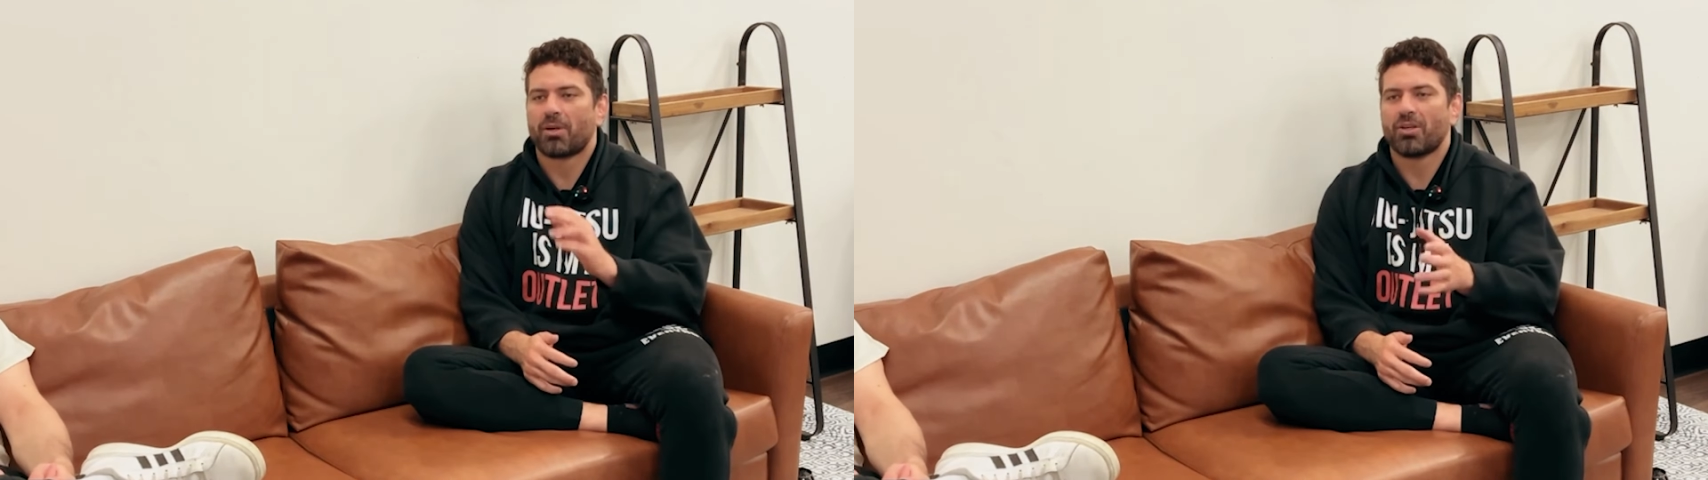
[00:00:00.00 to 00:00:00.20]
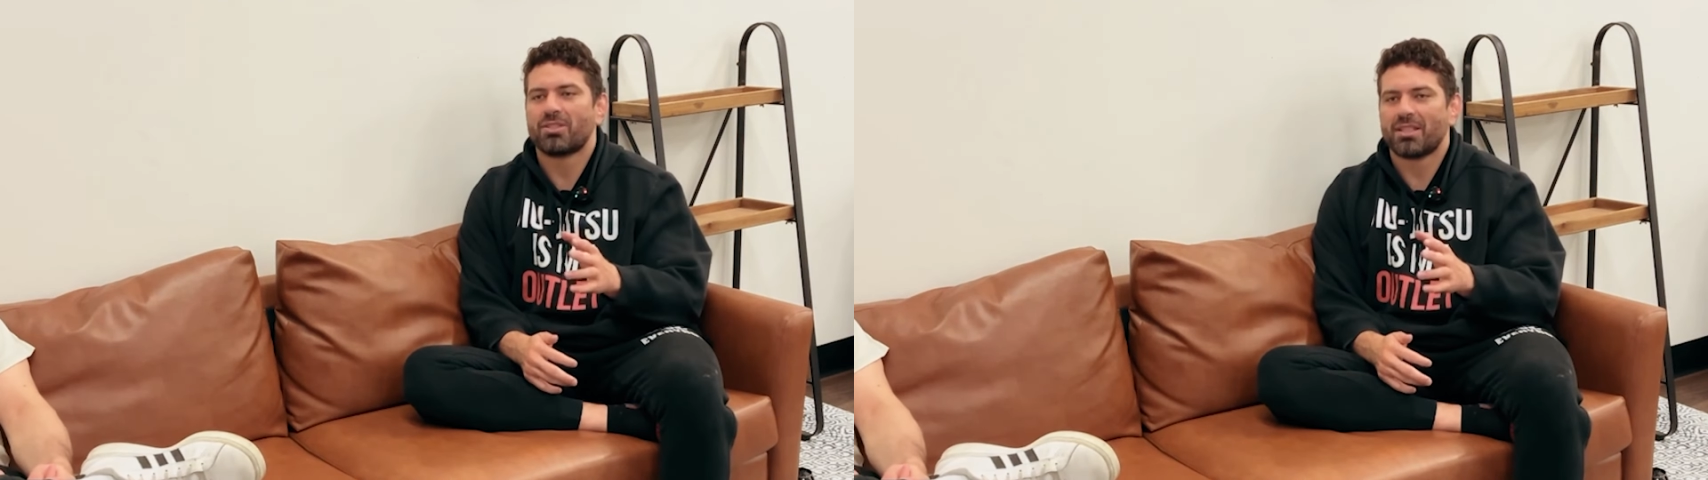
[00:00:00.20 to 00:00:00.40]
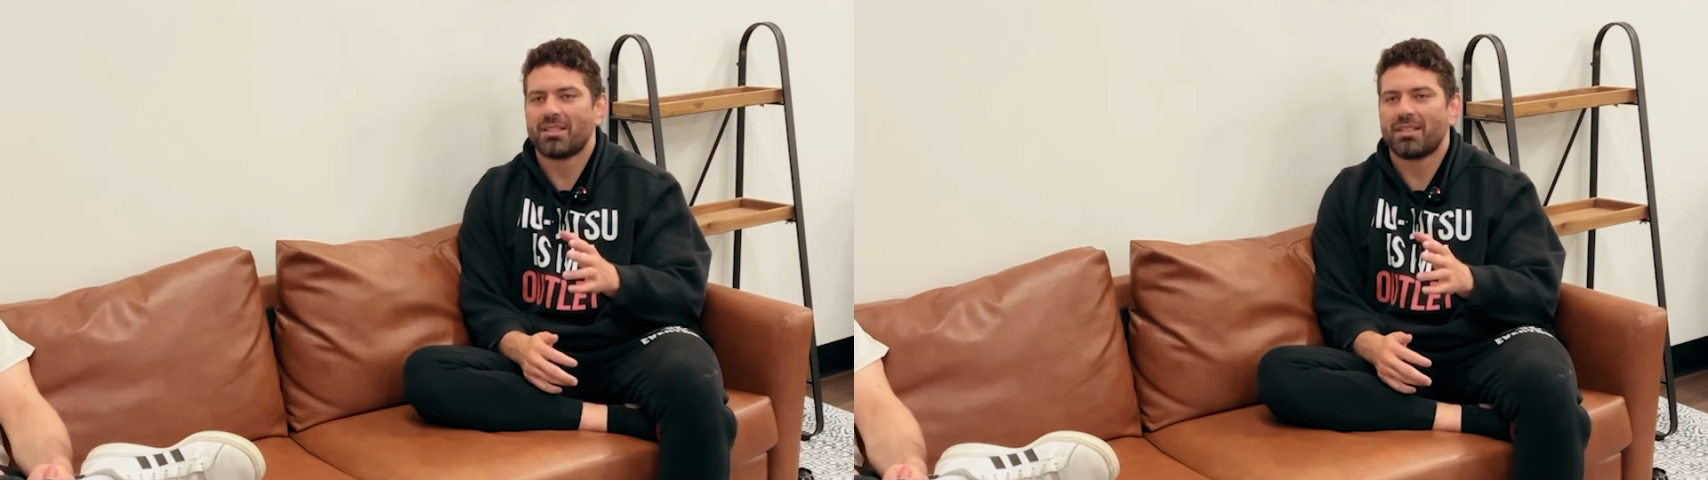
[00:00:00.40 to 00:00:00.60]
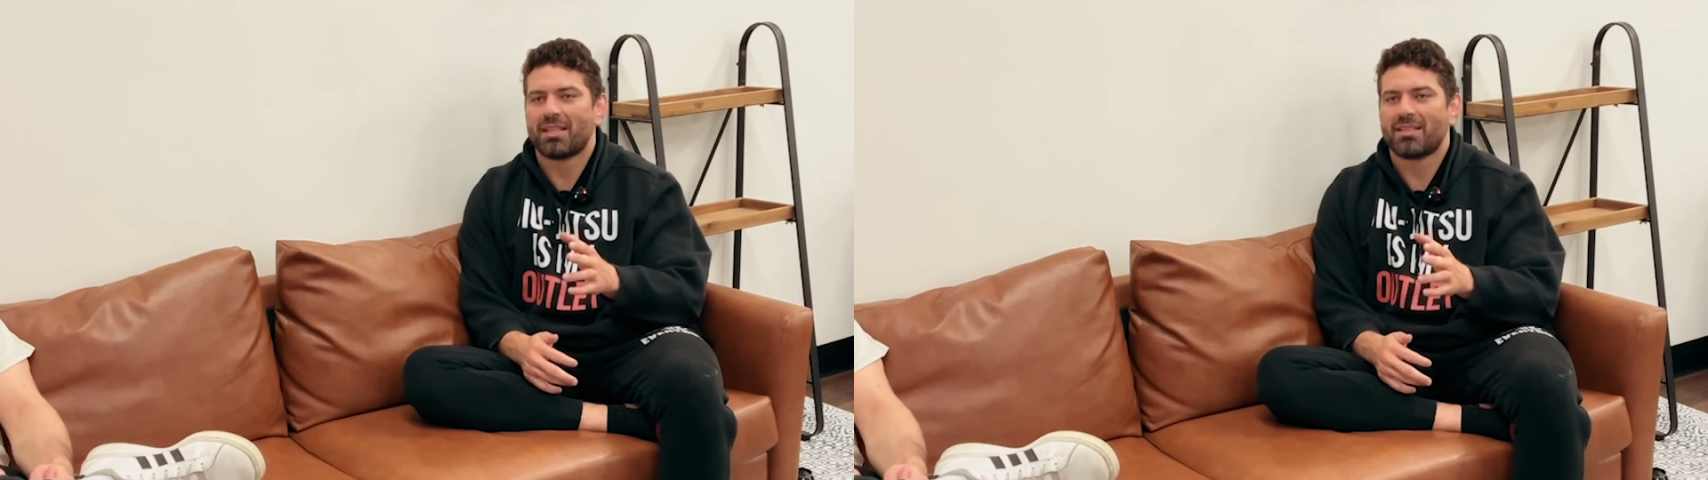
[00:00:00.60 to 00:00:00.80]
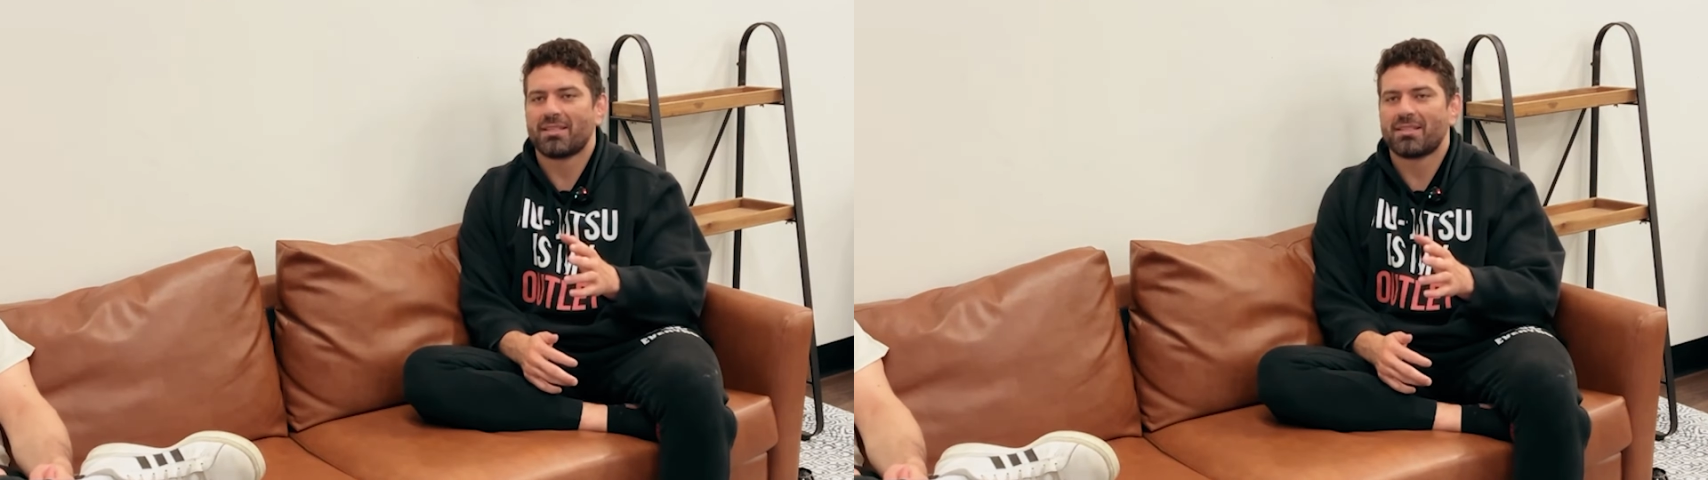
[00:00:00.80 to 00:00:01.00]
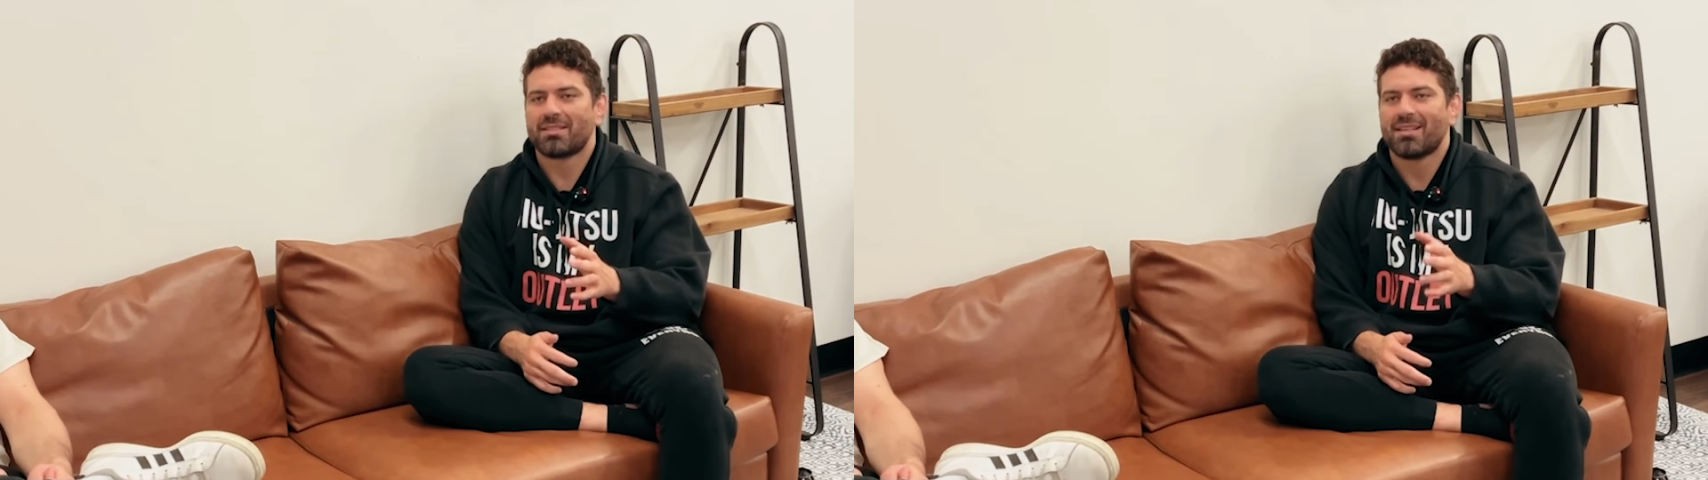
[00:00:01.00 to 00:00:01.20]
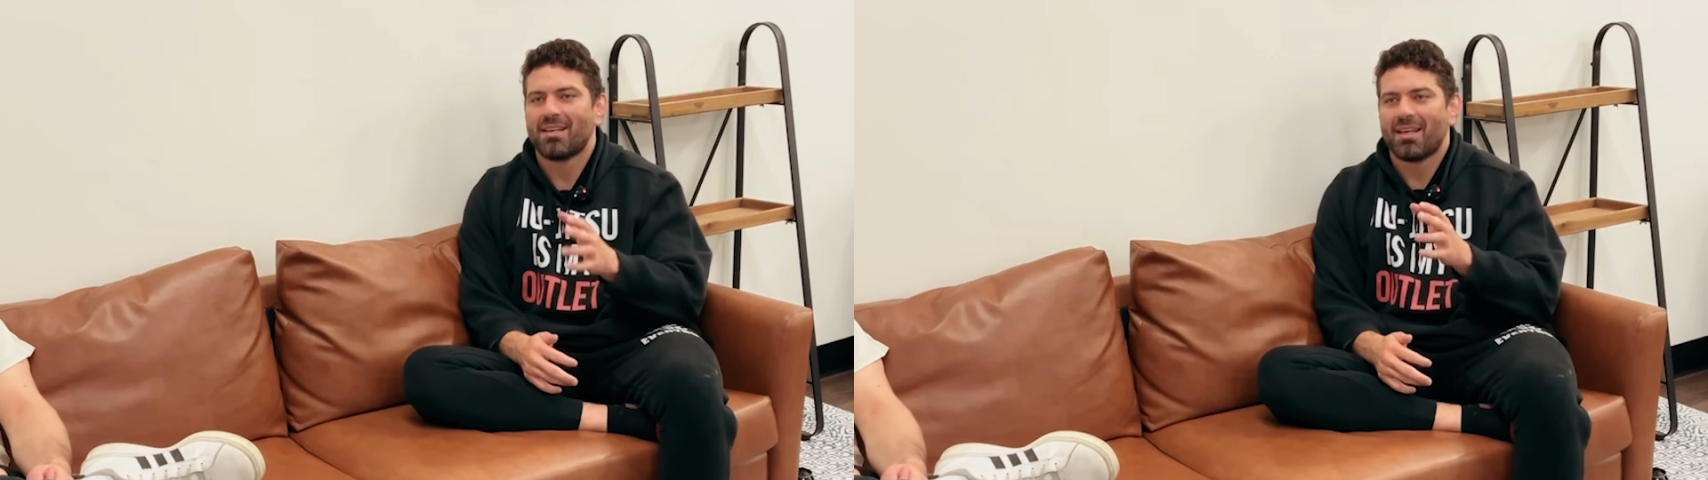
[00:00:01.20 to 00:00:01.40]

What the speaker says: person that is